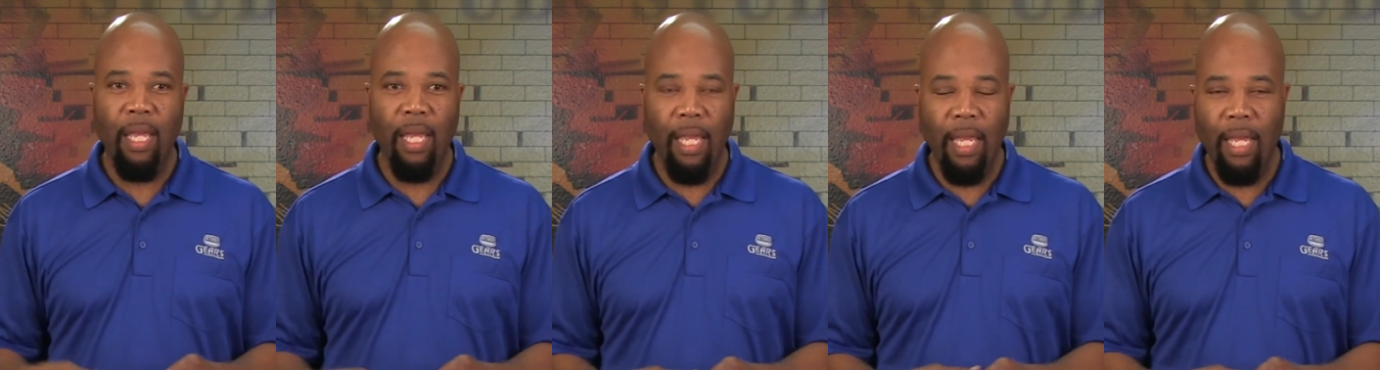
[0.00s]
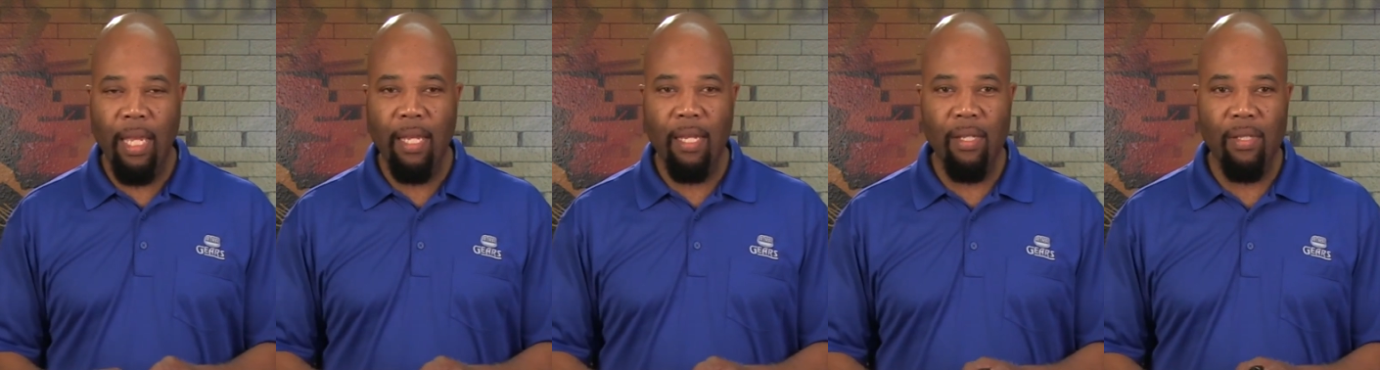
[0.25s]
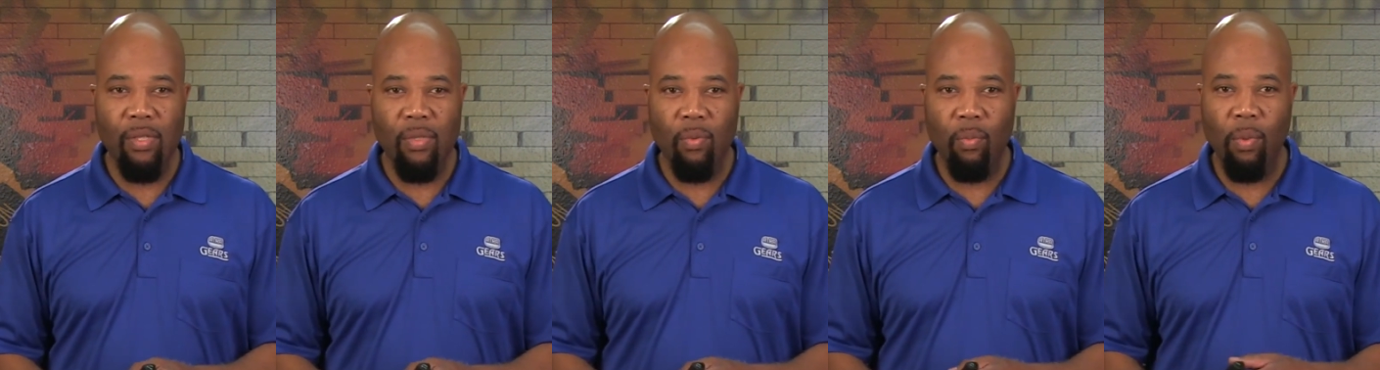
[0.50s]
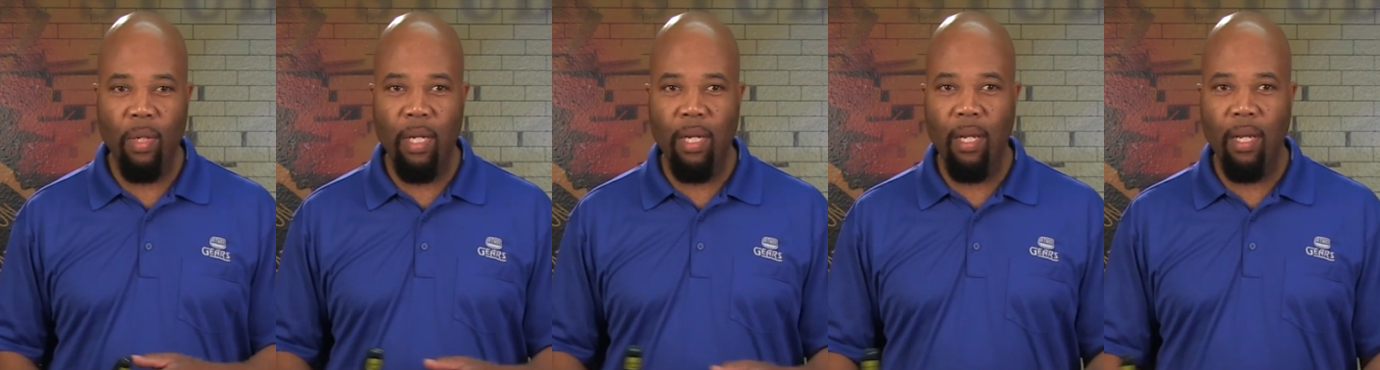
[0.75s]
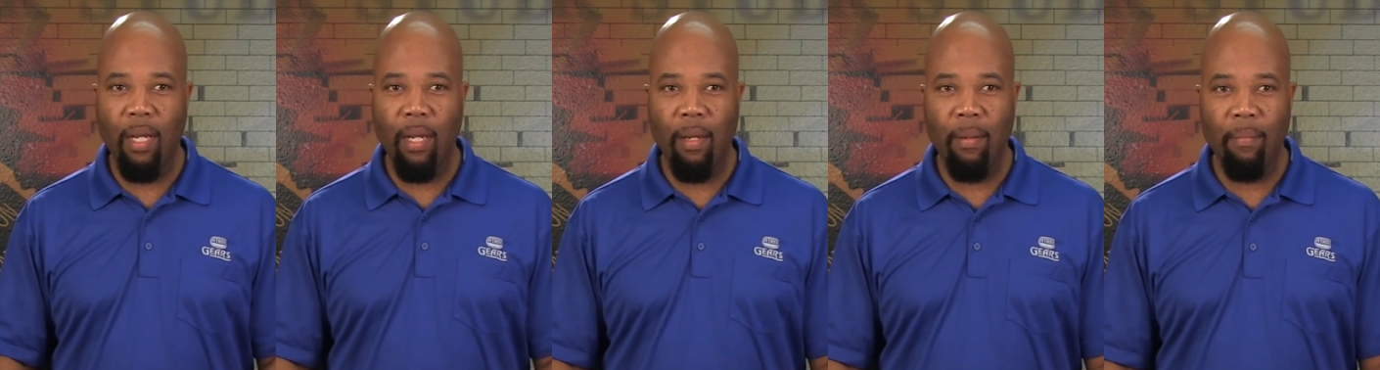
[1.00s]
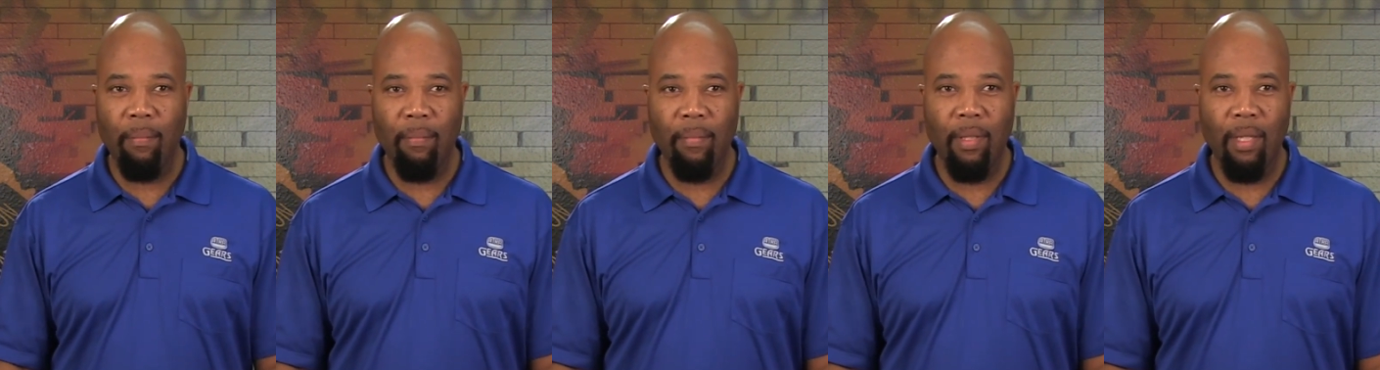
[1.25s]
is when
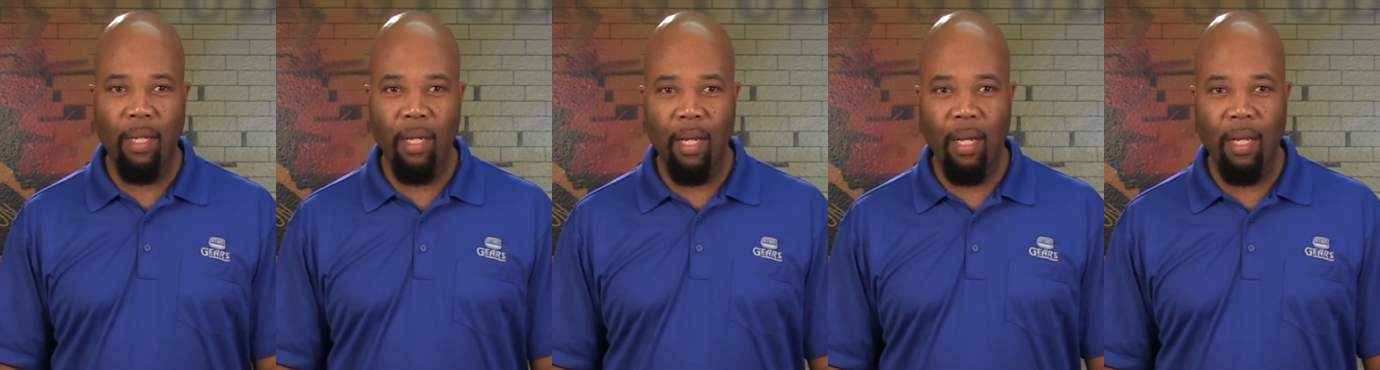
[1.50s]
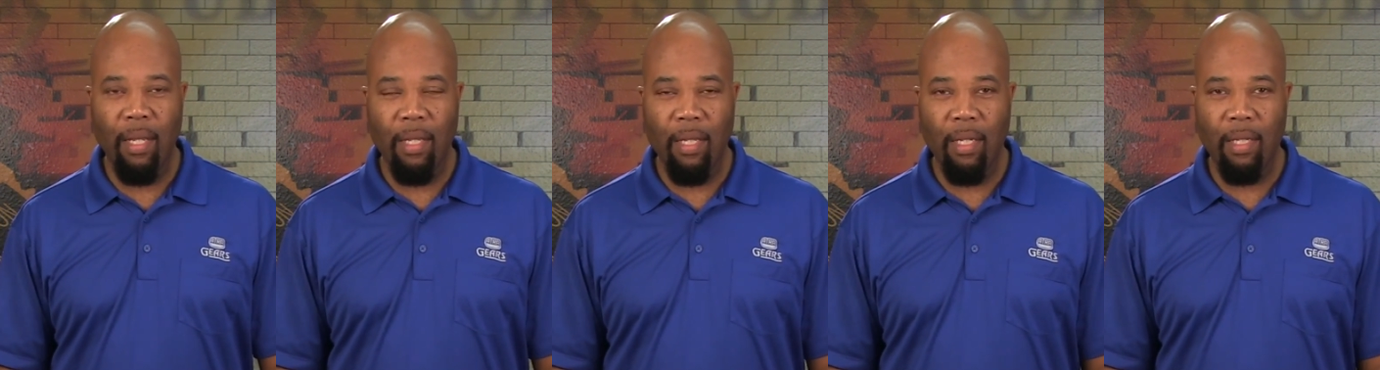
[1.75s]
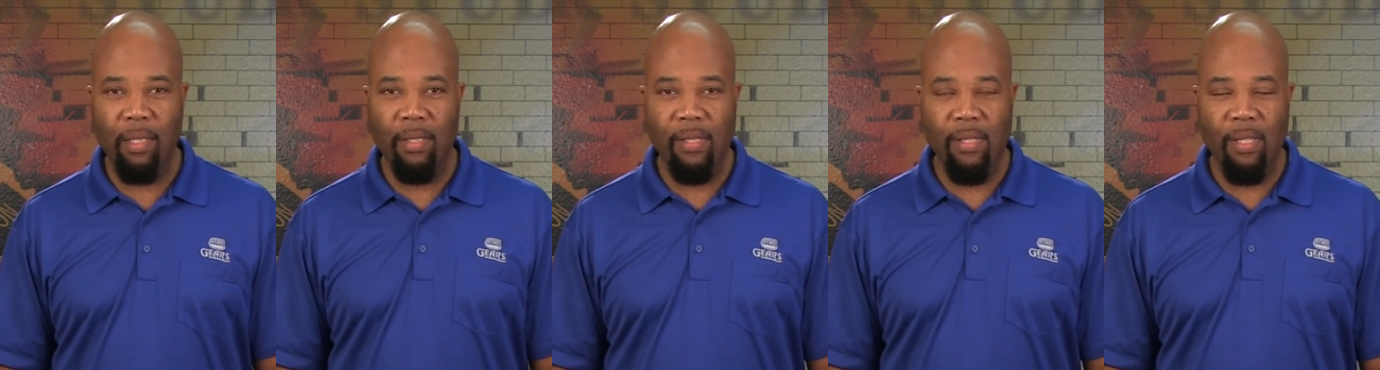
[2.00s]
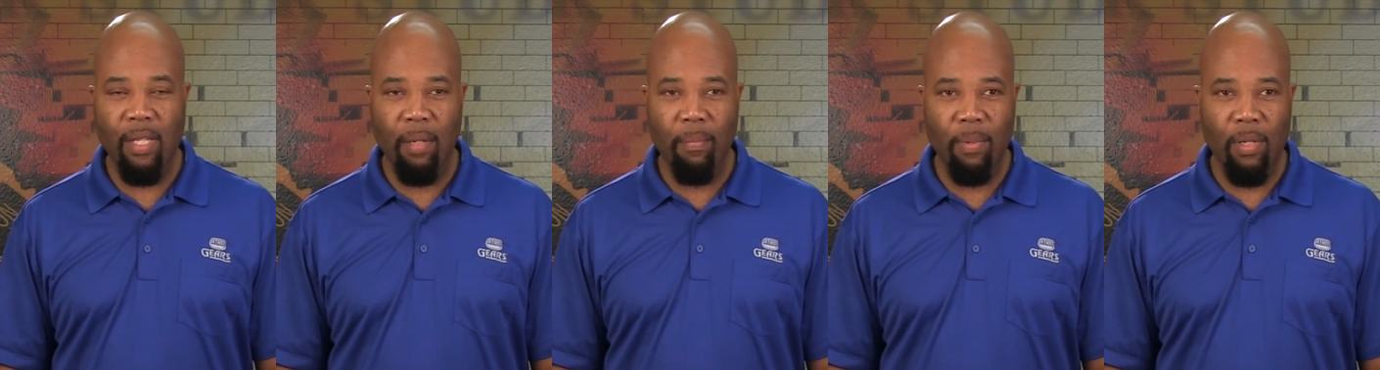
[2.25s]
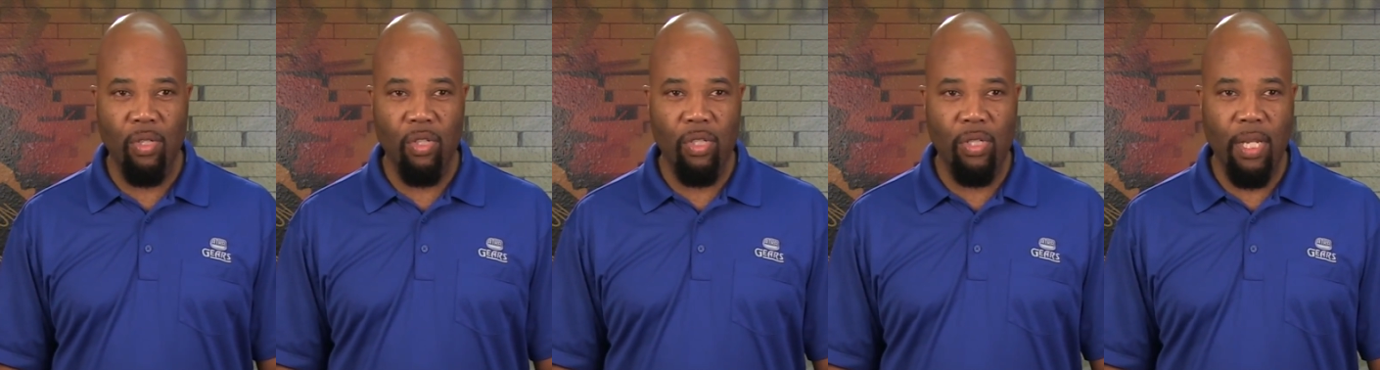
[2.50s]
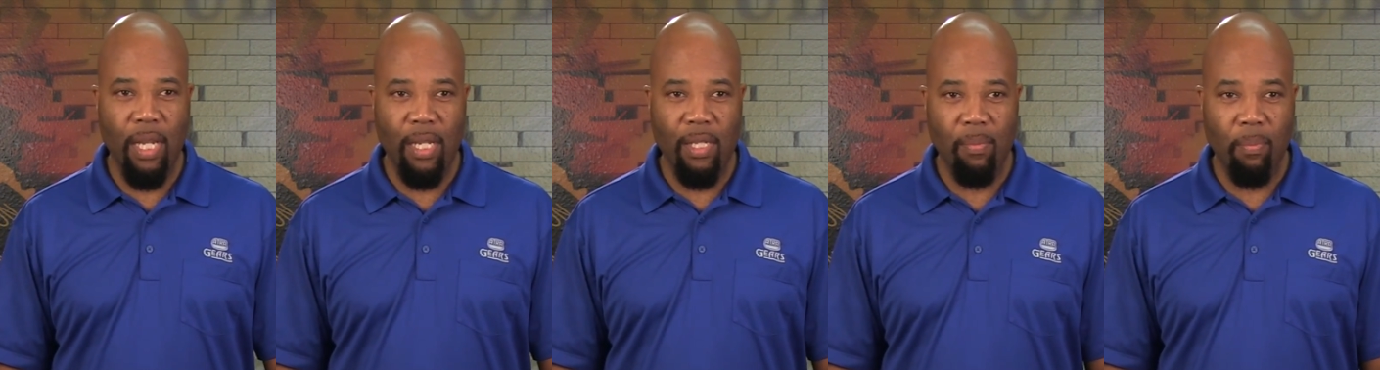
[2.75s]
the slippage
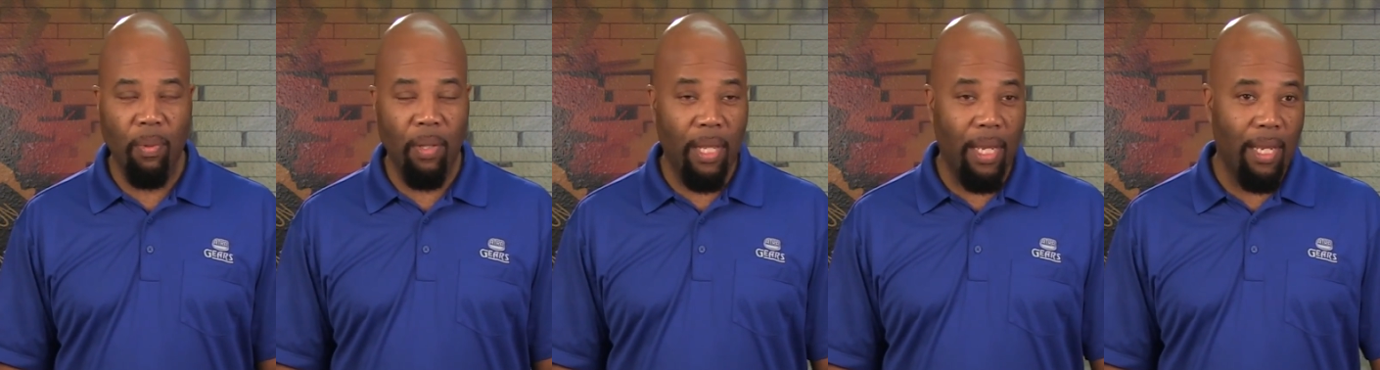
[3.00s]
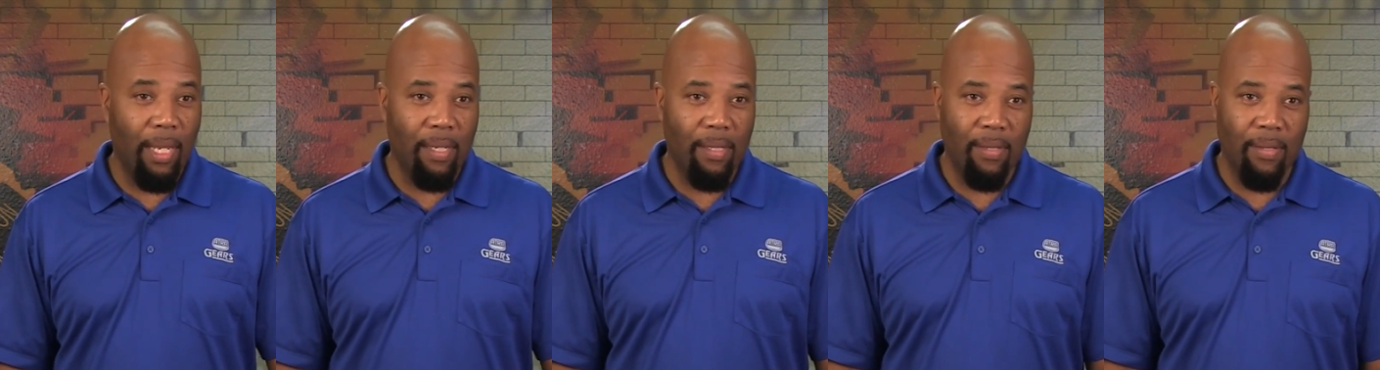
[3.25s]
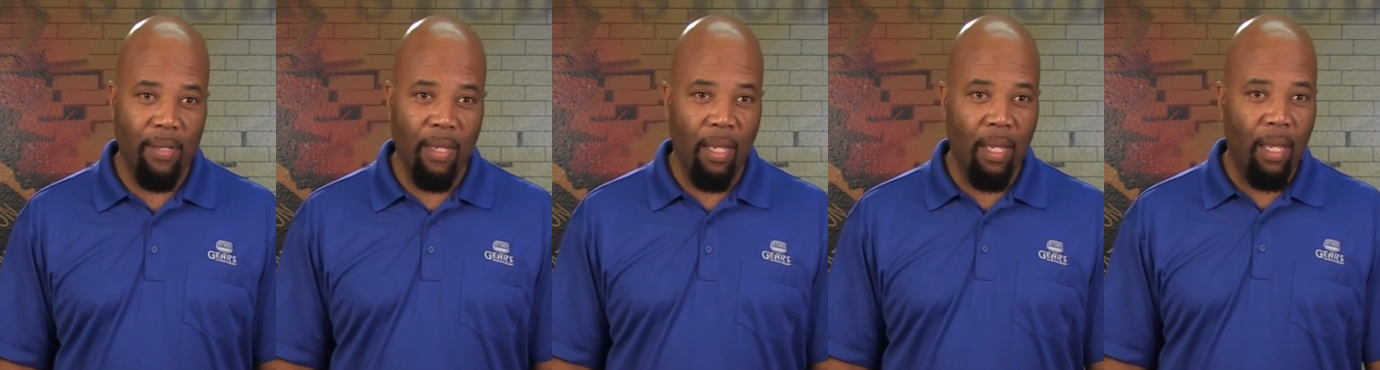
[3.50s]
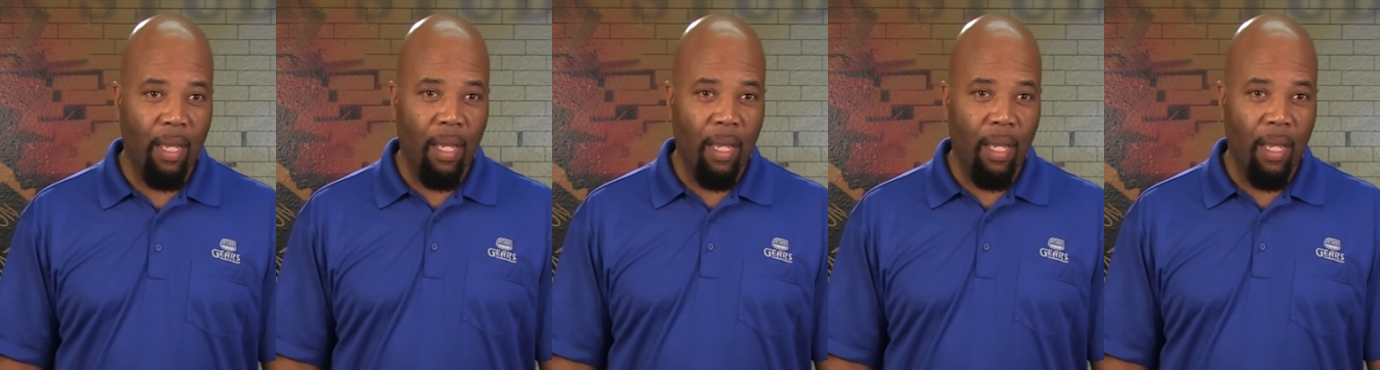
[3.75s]
takes place.